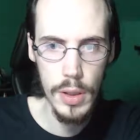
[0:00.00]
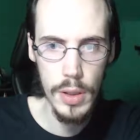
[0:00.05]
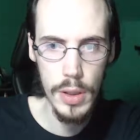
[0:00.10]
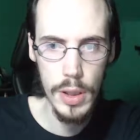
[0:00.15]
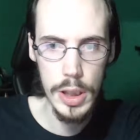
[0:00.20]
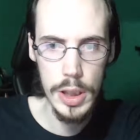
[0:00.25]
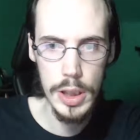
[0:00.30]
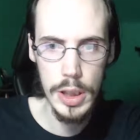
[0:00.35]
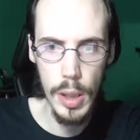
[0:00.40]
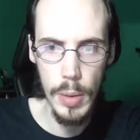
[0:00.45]

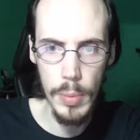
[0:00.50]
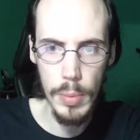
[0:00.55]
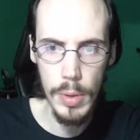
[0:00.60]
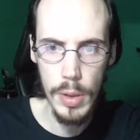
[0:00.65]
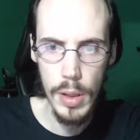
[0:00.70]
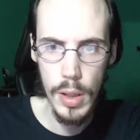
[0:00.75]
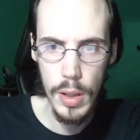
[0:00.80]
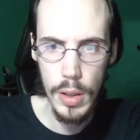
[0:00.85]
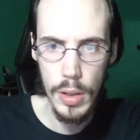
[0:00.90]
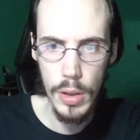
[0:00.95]
Listen up.
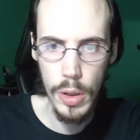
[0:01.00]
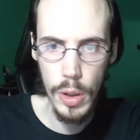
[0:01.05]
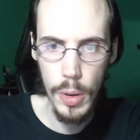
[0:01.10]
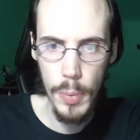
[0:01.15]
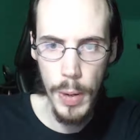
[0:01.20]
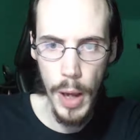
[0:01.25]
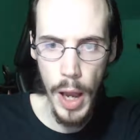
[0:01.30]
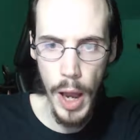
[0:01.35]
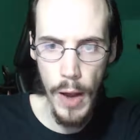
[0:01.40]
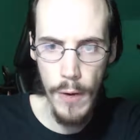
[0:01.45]
Clear
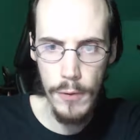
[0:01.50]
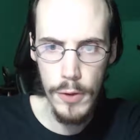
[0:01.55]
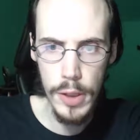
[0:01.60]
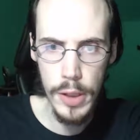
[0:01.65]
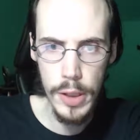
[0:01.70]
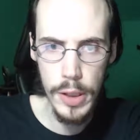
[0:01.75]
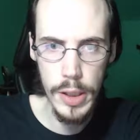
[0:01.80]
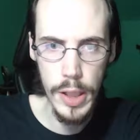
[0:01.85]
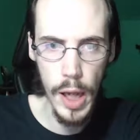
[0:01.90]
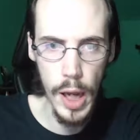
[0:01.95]
a path to
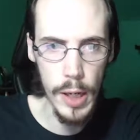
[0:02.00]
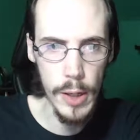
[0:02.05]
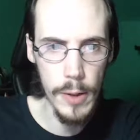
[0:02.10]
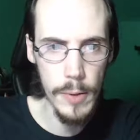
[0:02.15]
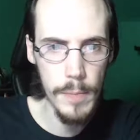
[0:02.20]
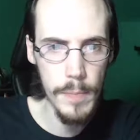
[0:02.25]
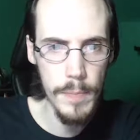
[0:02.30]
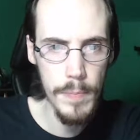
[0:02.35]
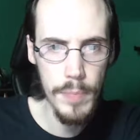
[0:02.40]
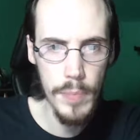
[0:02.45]
the gate.
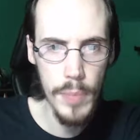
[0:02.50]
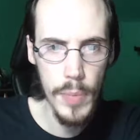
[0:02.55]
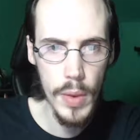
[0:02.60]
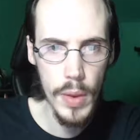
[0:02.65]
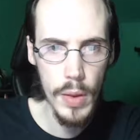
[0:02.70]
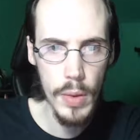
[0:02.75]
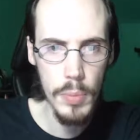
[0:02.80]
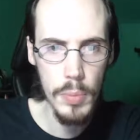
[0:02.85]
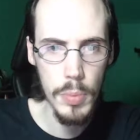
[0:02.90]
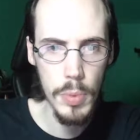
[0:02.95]

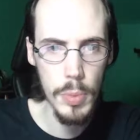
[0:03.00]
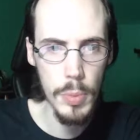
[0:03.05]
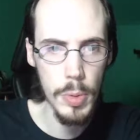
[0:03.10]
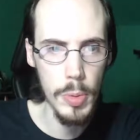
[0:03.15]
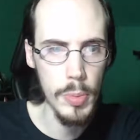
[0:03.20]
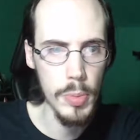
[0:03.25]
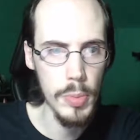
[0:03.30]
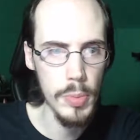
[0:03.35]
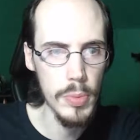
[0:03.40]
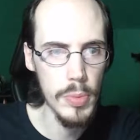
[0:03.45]

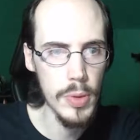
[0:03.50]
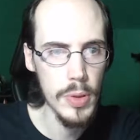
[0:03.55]
Murmur.